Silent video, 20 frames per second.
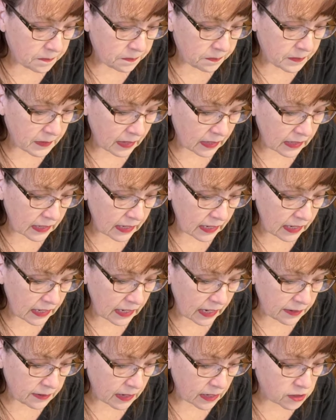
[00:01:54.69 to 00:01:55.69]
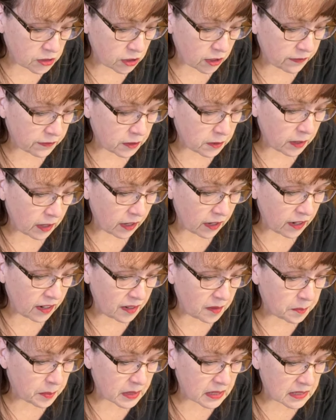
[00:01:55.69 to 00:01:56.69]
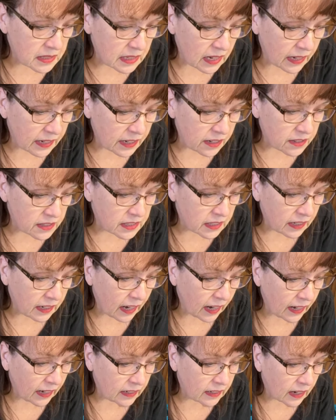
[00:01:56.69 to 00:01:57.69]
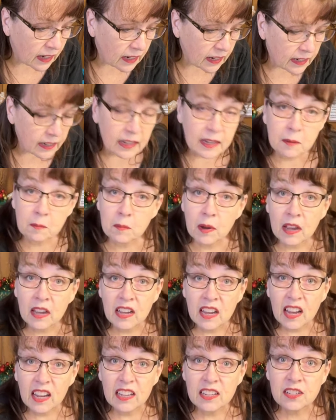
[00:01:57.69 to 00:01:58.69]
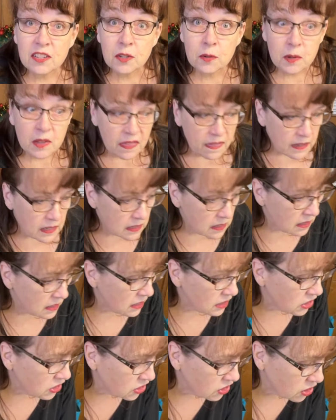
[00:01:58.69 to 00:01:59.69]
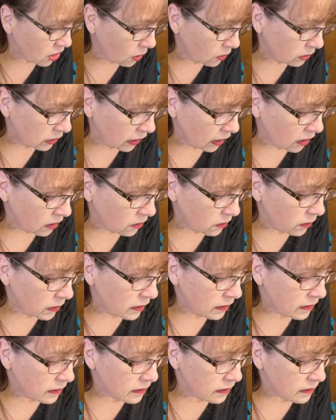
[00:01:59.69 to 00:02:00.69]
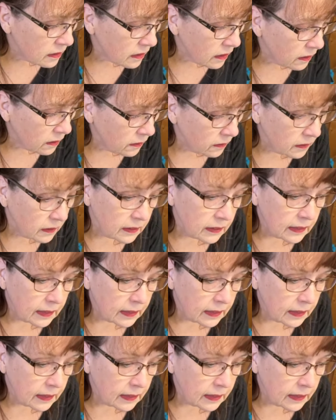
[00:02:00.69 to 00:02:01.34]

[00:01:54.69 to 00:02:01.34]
And again, I'm not sure if you heard, Bill's not here tonight. I am doing this solo.